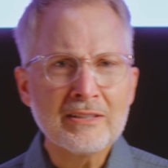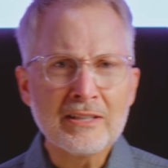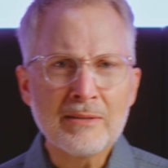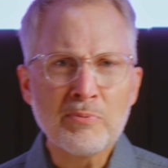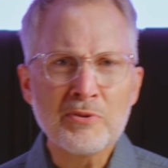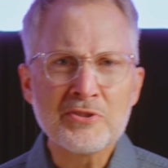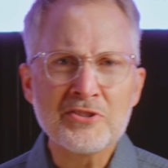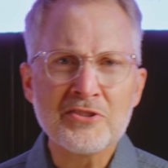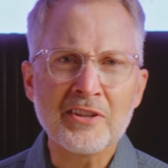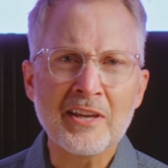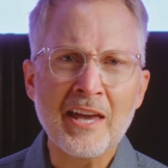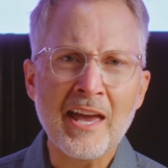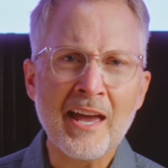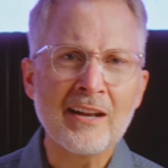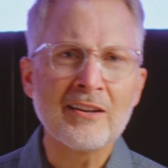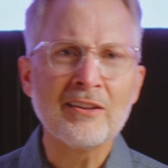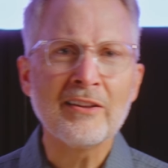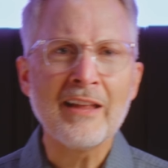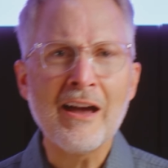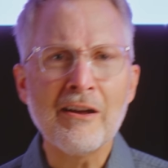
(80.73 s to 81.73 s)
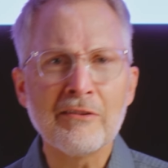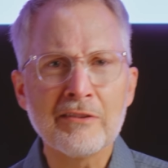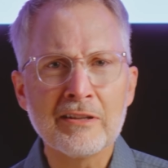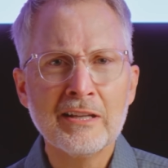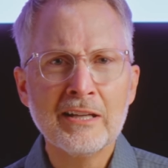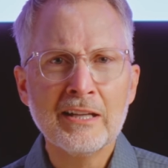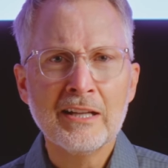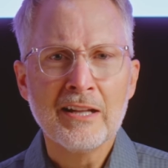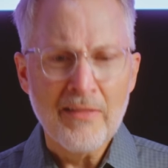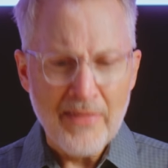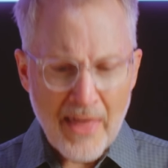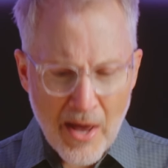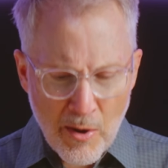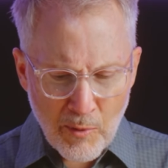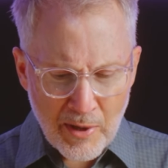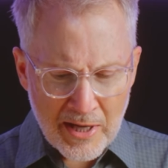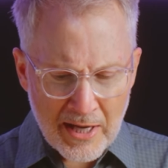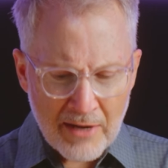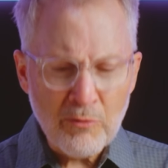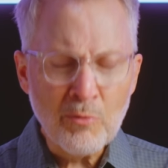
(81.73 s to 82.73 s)
It puts the candle out. That
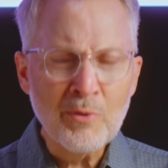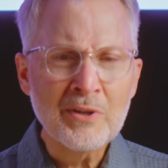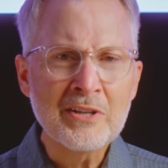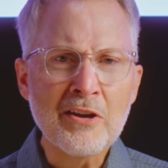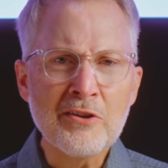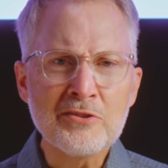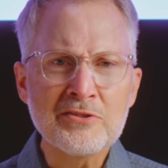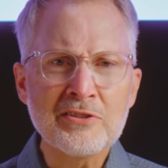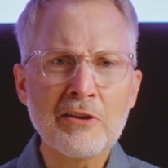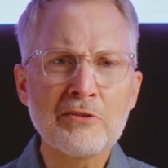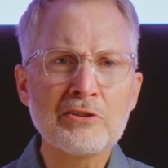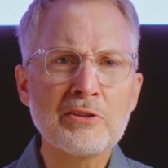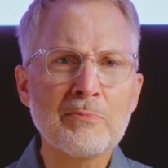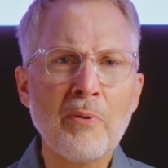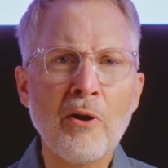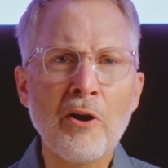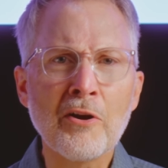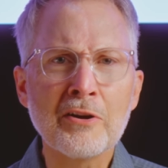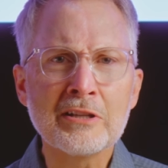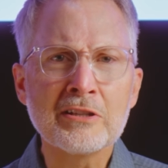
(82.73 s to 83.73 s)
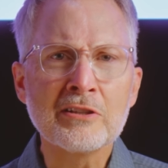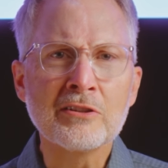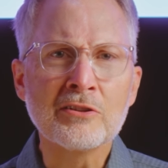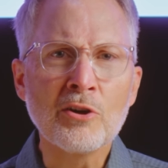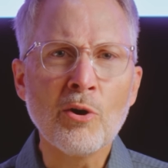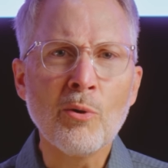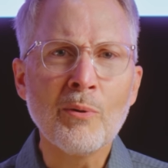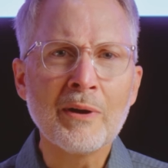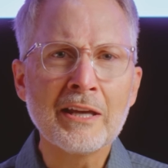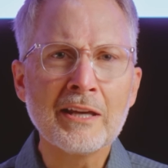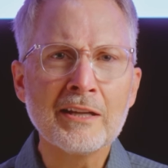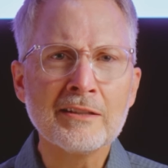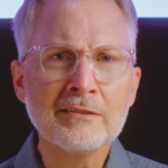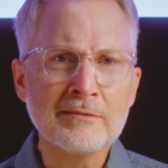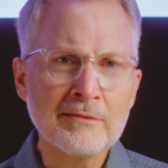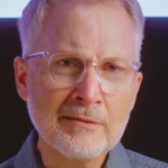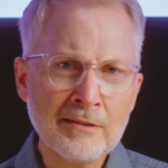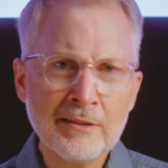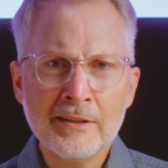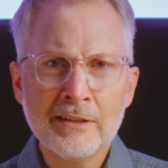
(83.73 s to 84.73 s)
way everyone else there at the party can go ahead
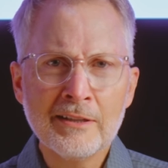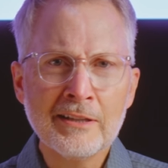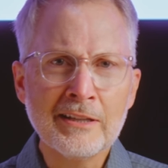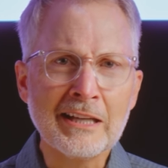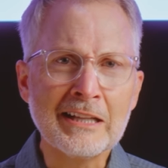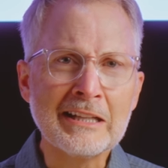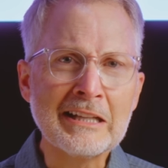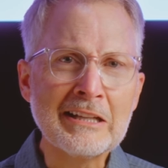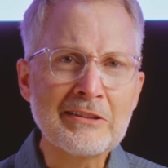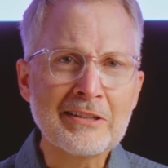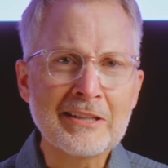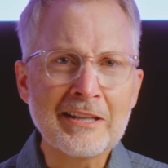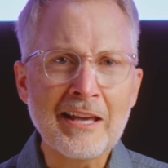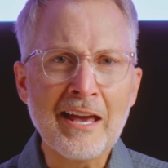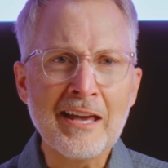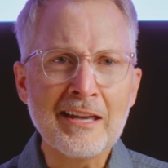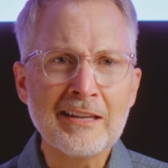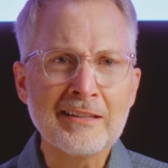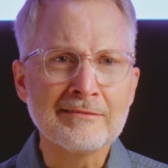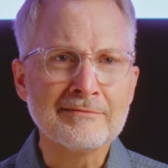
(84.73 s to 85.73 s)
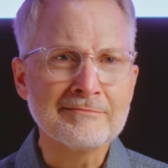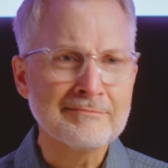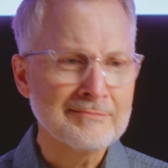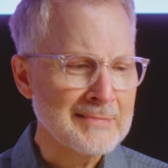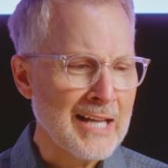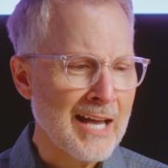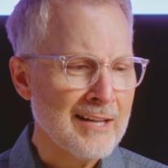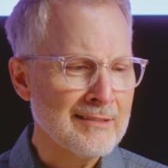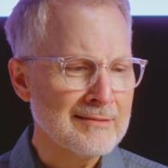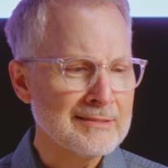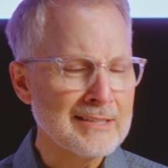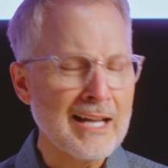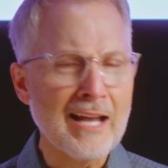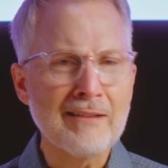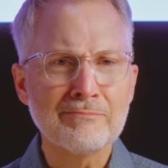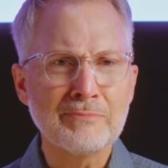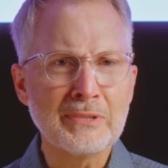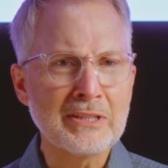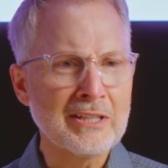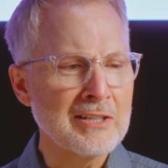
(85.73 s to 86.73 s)
and eat the cake and
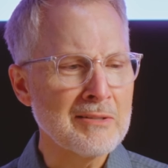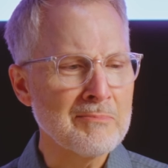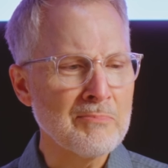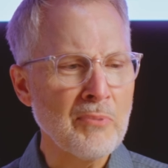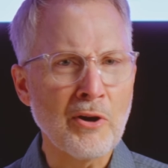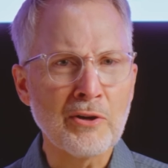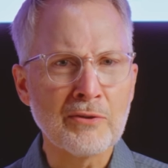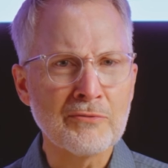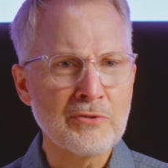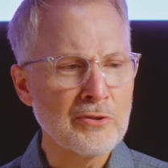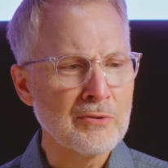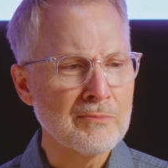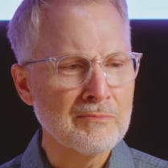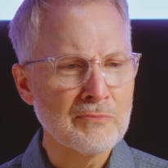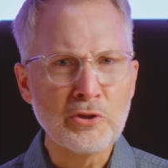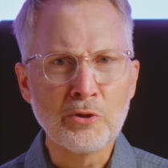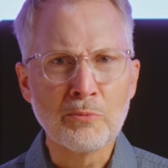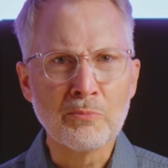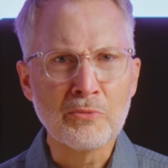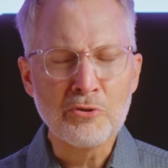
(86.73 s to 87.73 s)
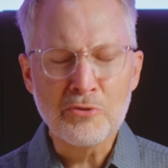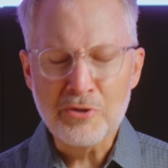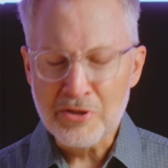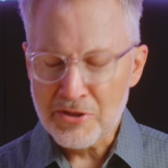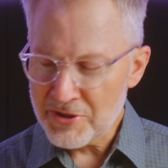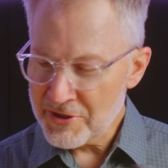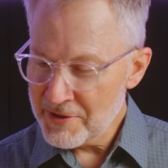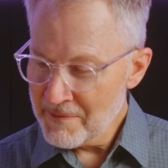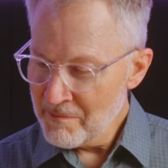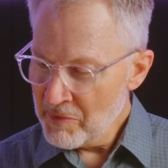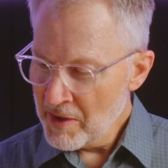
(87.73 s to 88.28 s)
not be getting part of your mucus.